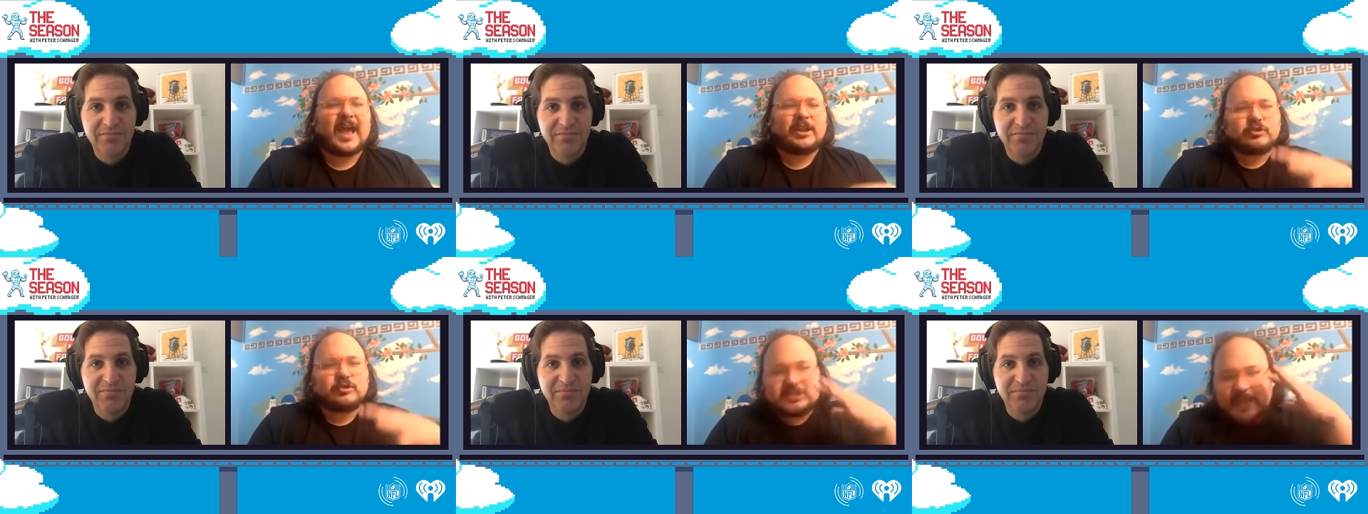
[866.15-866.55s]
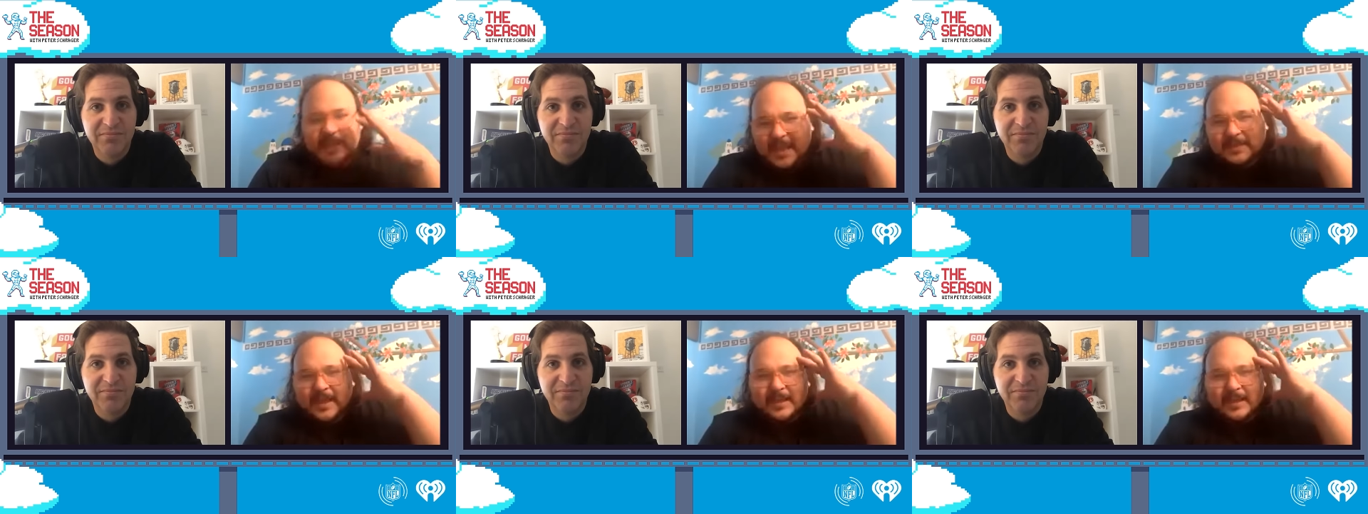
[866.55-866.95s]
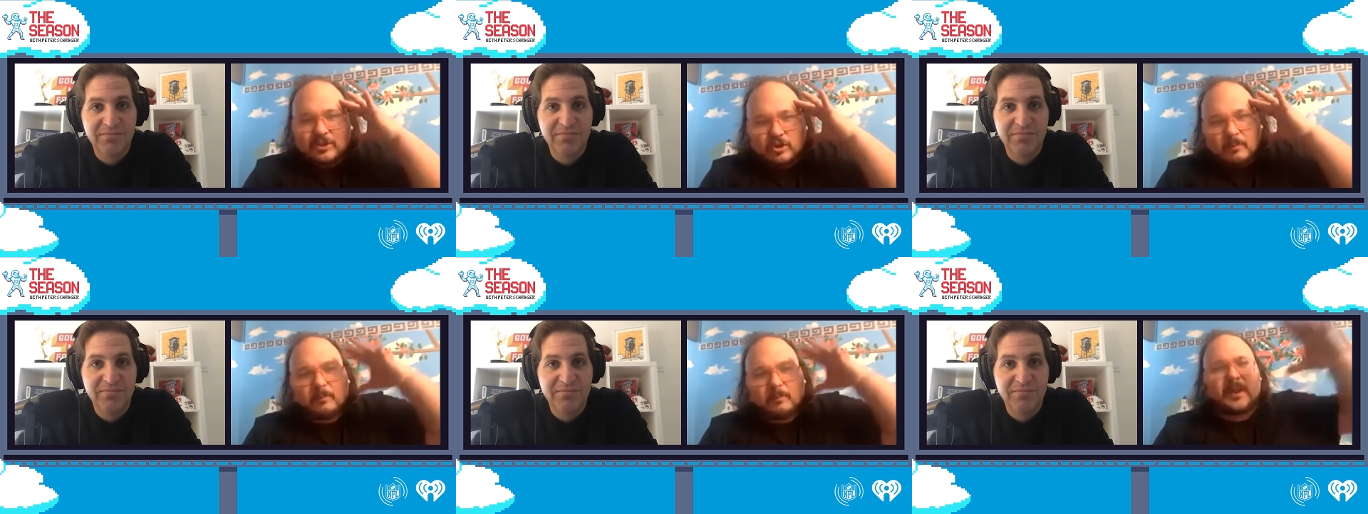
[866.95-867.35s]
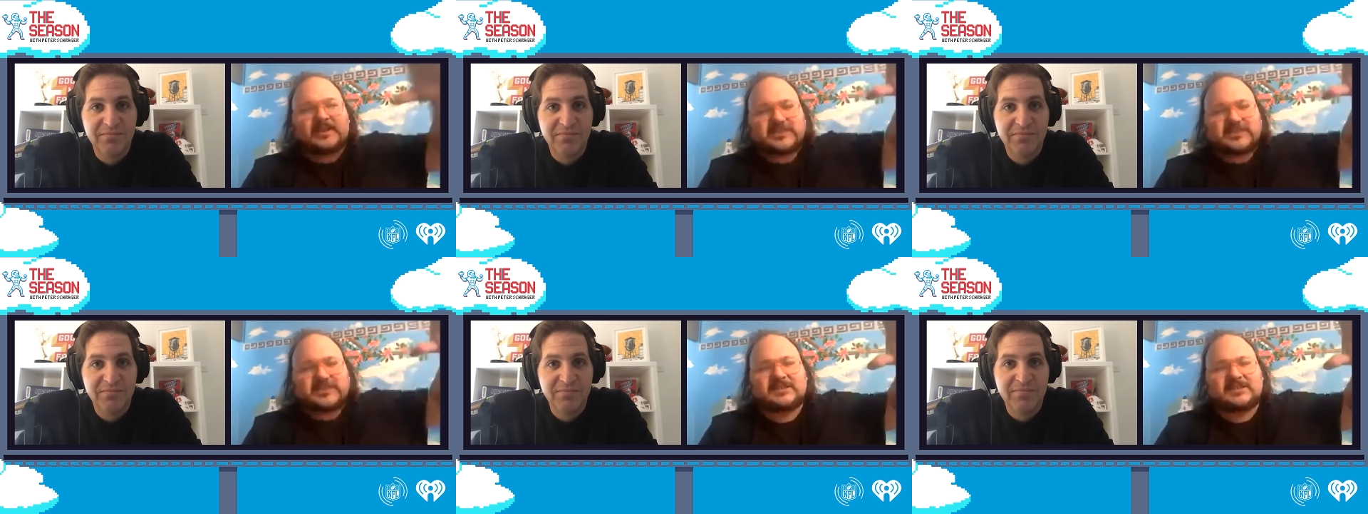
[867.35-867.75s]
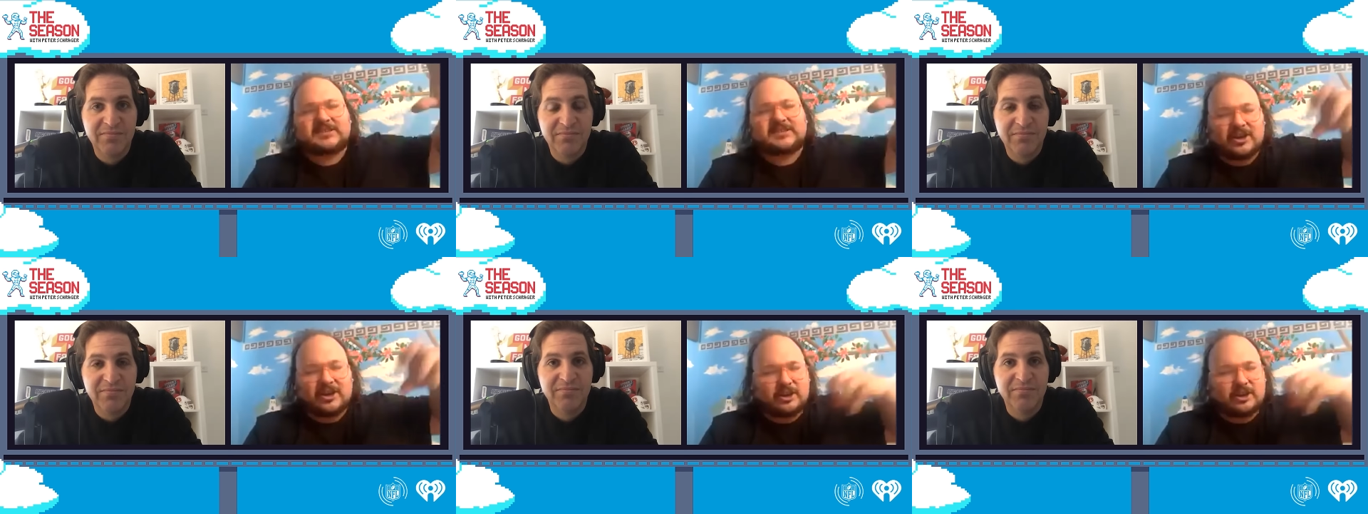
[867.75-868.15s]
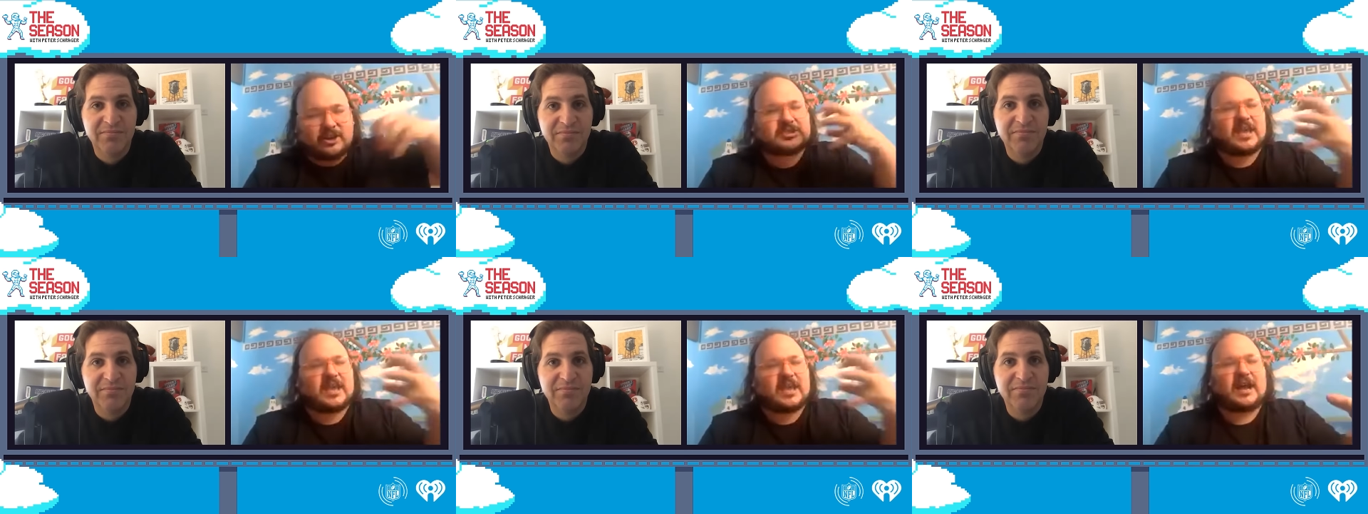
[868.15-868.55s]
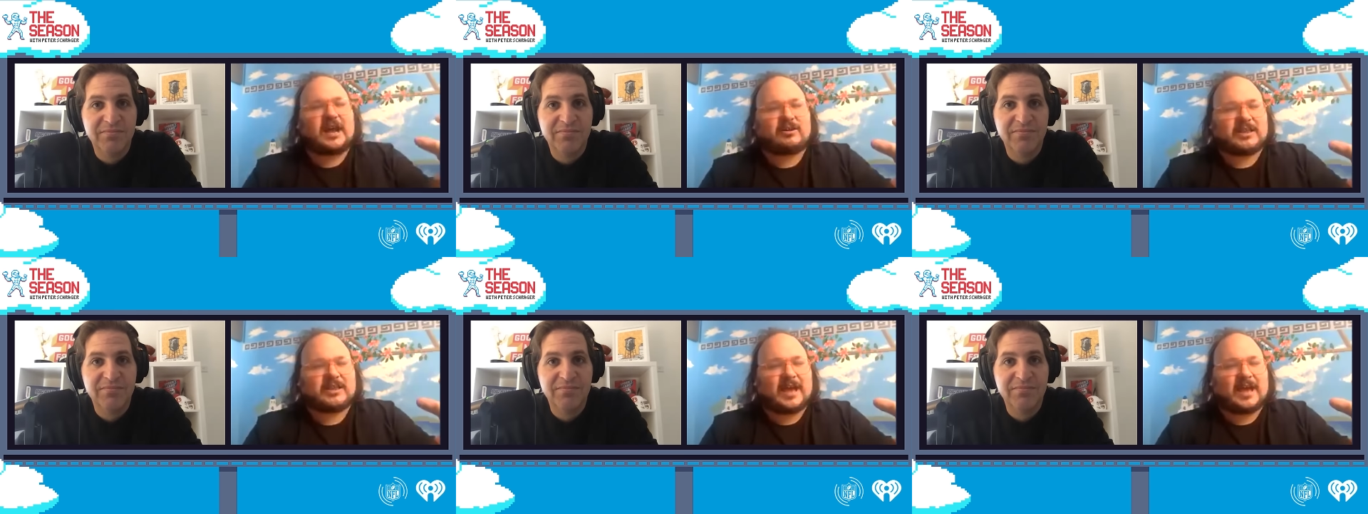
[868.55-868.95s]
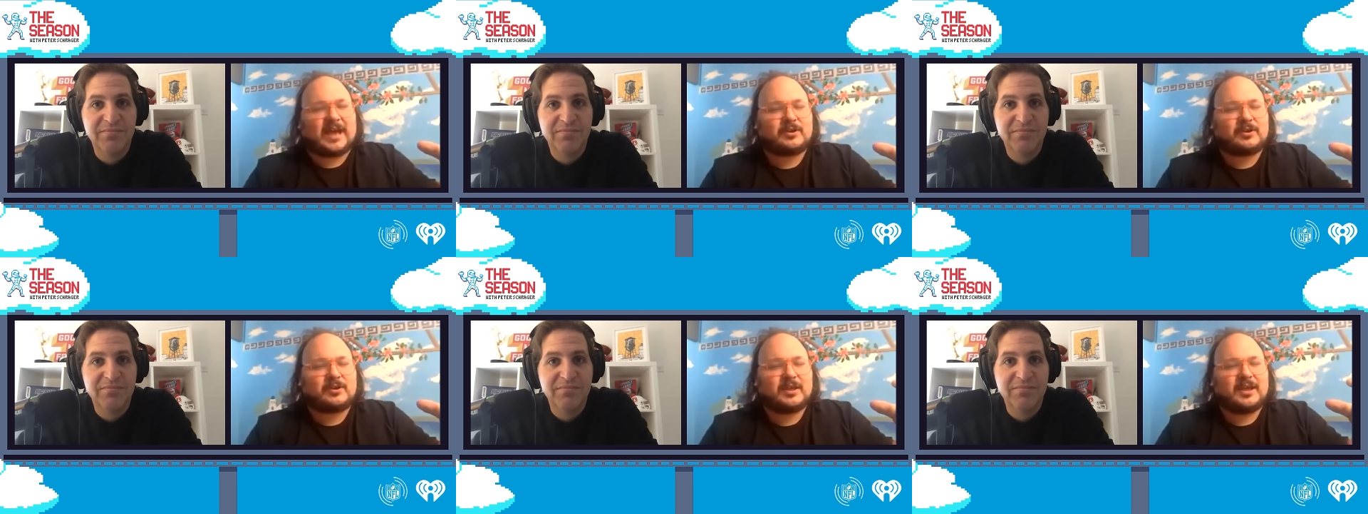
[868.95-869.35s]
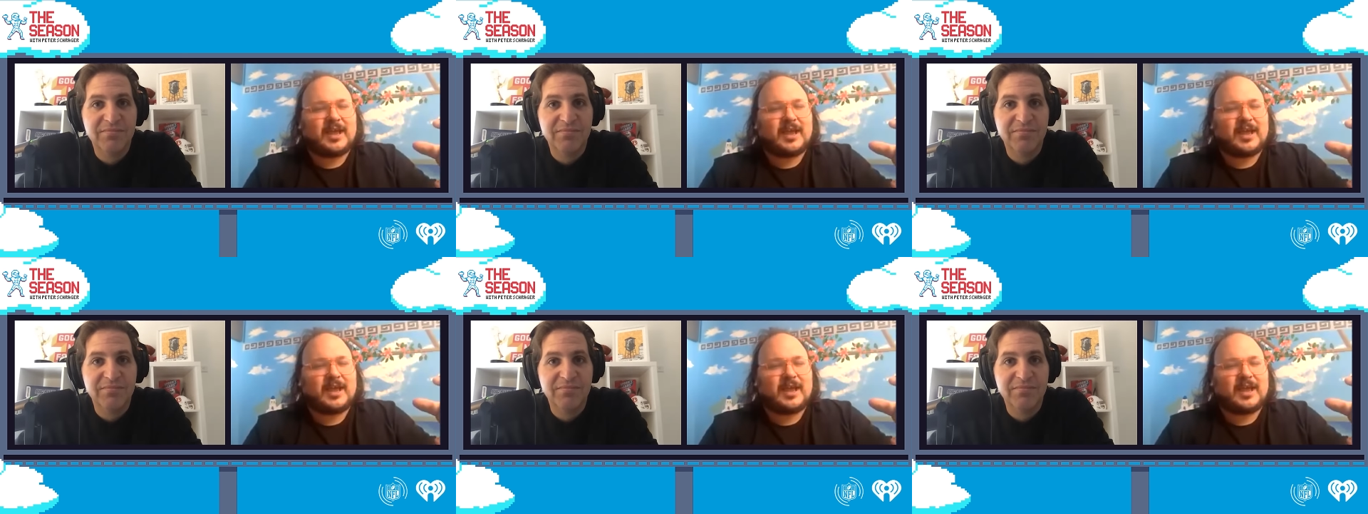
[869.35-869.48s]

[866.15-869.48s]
Speaker 1: And you say like your best case scenario, you say it out loud,